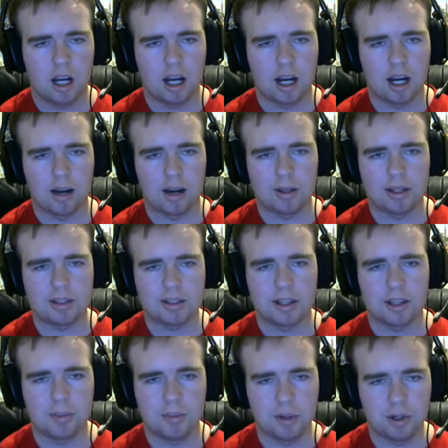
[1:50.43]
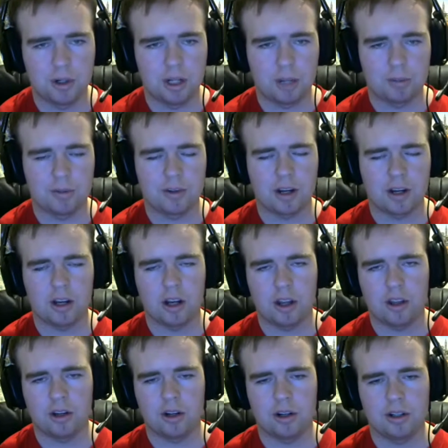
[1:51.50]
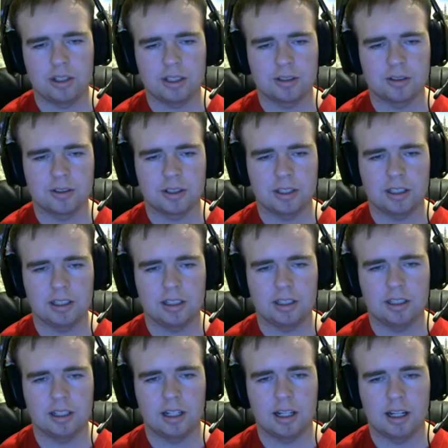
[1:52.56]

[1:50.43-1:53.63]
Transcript: And it's on the Moon, and we've gotten other DLC